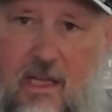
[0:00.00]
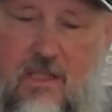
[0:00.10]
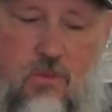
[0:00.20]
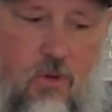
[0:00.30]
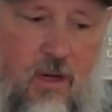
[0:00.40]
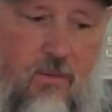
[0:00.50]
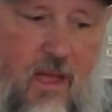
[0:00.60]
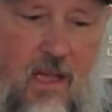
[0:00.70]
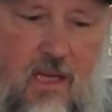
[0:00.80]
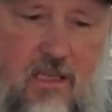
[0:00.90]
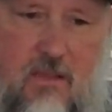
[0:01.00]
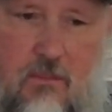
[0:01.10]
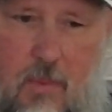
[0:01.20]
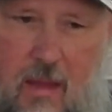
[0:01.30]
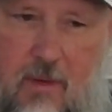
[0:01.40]
least one of these,
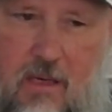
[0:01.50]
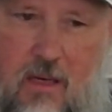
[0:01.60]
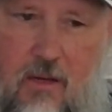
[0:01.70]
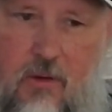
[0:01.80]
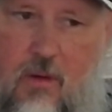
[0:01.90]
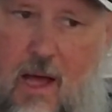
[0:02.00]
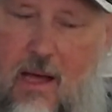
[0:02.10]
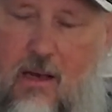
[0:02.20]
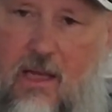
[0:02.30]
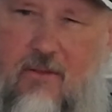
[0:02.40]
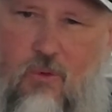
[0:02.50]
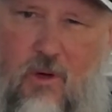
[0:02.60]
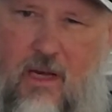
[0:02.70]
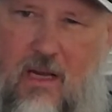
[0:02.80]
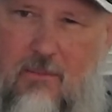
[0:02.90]
maybe 2. I'll leave
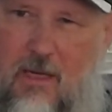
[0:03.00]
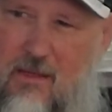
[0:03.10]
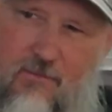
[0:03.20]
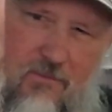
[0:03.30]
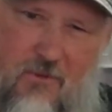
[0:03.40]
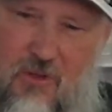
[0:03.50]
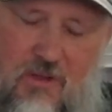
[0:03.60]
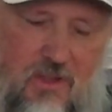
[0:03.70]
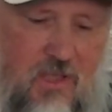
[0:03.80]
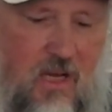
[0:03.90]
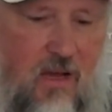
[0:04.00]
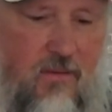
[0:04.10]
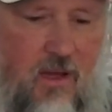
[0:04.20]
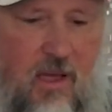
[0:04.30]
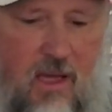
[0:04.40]
one empty for
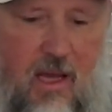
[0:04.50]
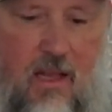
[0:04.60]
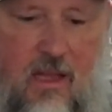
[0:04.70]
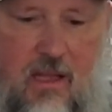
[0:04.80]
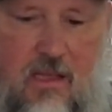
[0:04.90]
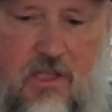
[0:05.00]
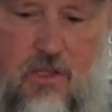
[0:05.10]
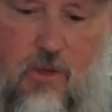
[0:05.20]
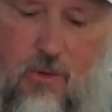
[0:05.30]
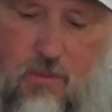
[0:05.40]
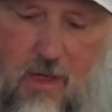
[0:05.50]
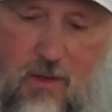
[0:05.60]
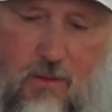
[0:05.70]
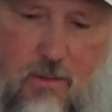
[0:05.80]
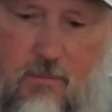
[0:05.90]
stuff, and then this tool
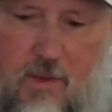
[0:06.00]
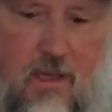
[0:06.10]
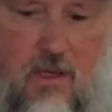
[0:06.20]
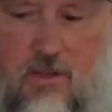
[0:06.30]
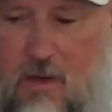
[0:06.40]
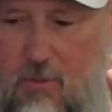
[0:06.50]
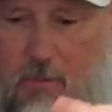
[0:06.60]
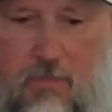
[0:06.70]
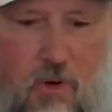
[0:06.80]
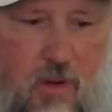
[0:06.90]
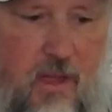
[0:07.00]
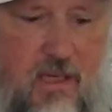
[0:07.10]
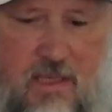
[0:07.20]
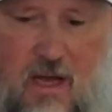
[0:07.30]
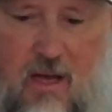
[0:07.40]
roll. So I'm going to pull
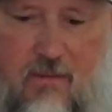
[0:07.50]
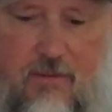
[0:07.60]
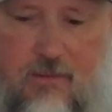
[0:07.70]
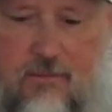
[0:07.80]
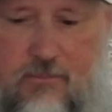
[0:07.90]
these off,